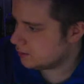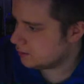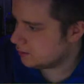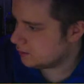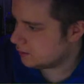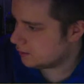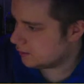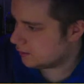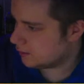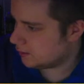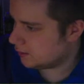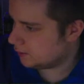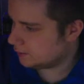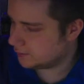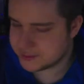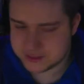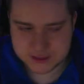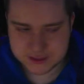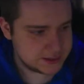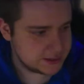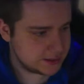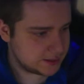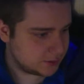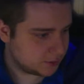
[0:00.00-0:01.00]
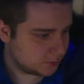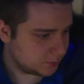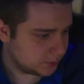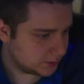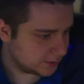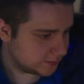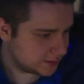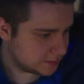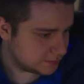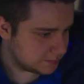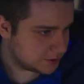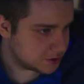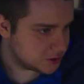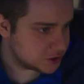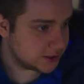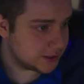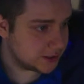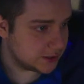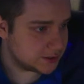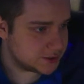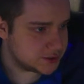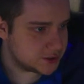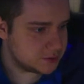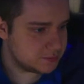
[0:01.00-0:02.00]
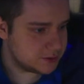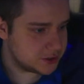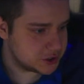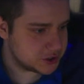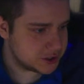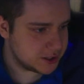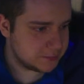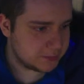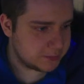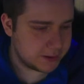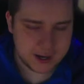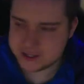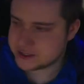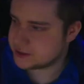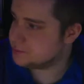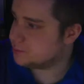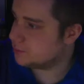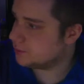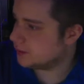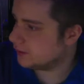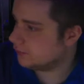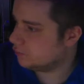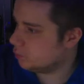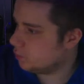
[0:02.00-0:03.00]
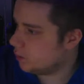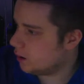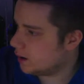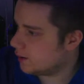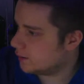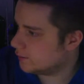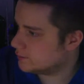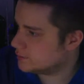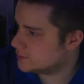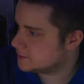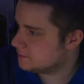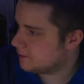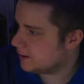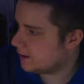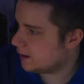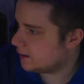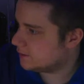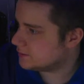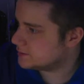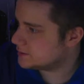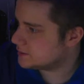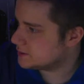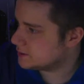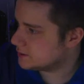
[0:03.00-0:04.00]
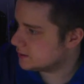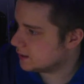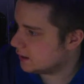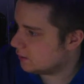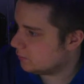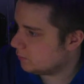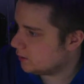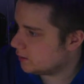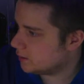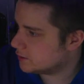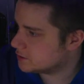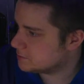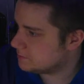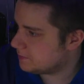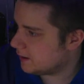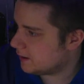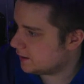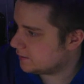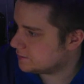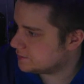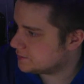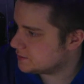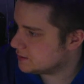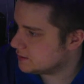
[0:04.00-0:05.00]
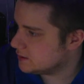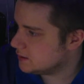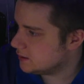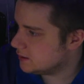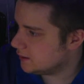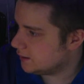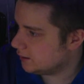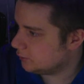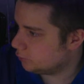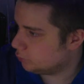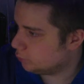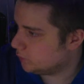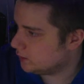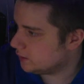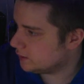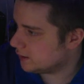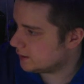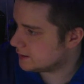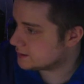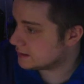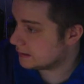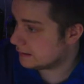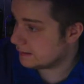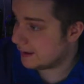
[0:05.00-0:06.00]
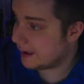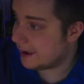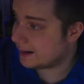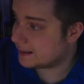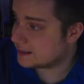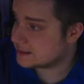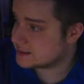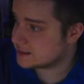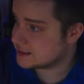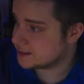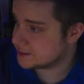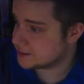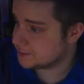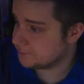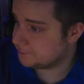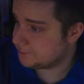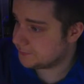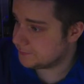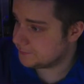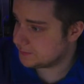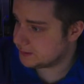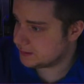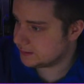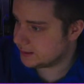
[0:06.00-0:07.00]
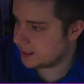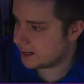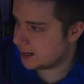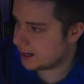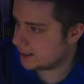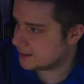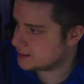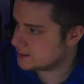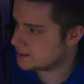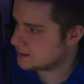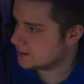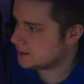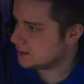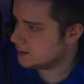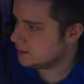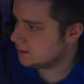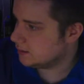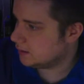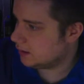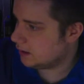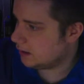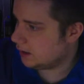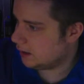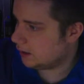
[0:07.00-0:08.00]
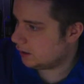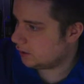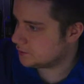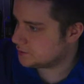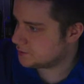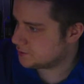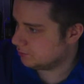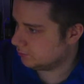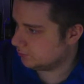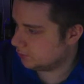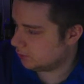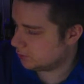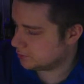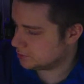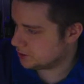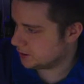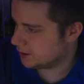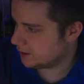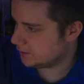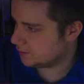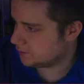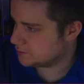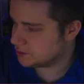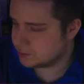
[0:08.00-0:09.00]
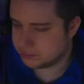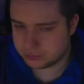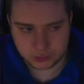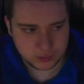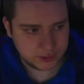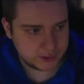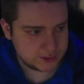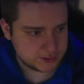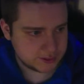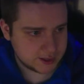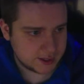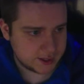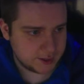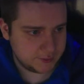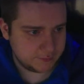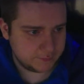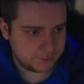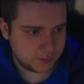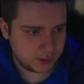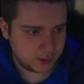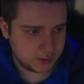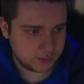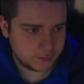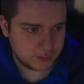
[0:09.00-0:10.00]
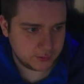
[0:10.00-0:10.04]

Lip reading: Let's see here. What did they mention? They also mentioned the possibility of water spouts. Yeah, water spouts and wind gusts in excess of 50 knots. Also large hail. So really kind of the